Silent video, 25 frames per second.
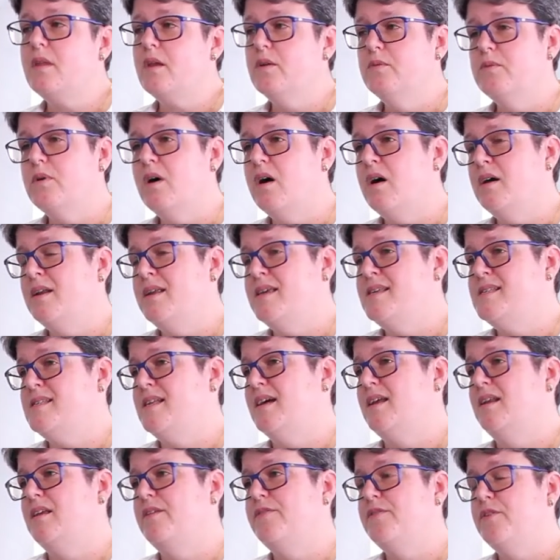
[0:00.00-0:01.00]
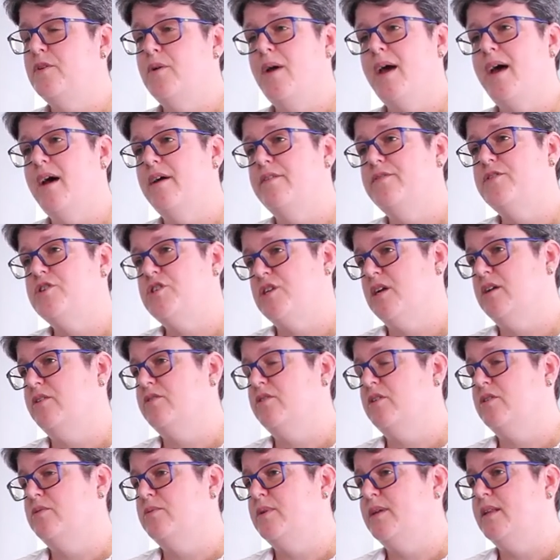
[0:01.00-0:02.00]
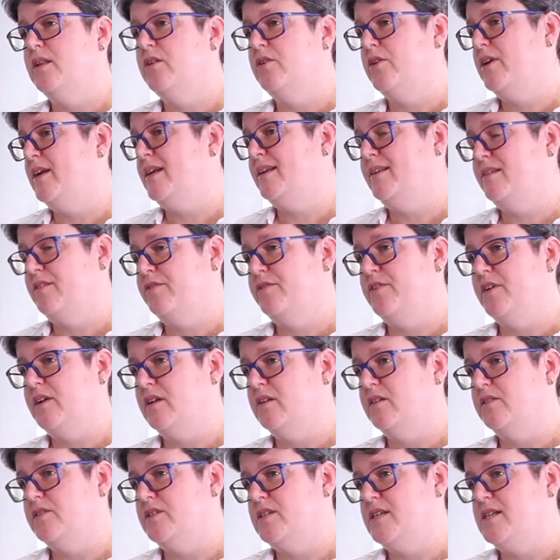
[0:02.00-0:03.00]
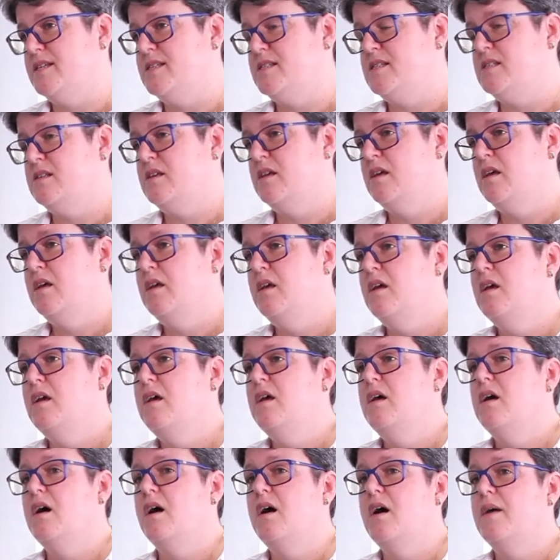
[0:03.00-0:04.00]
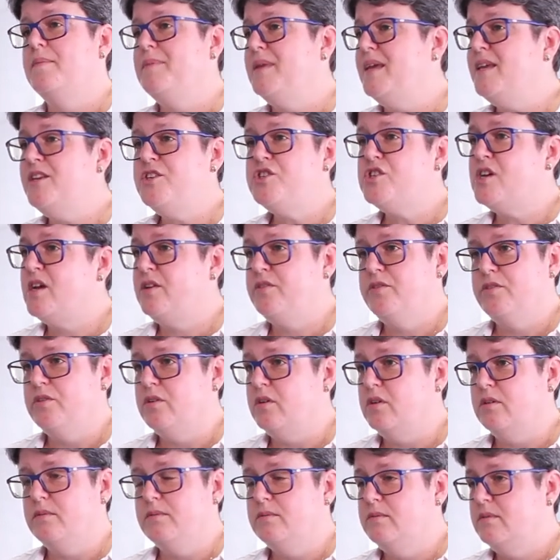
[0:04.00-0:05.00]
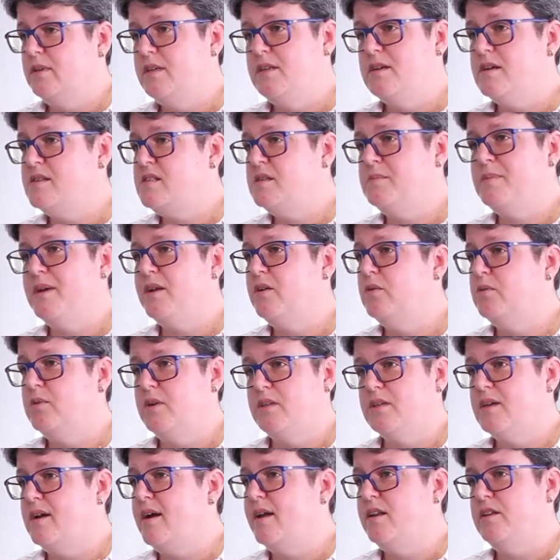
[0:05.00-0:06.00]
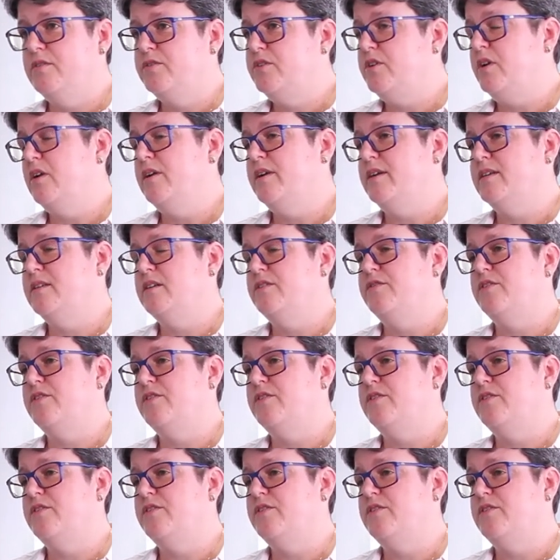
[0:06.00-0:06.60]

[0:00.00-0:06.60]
One is that if you have children with learning difficulties, in general, it doesn't matter what kind of learning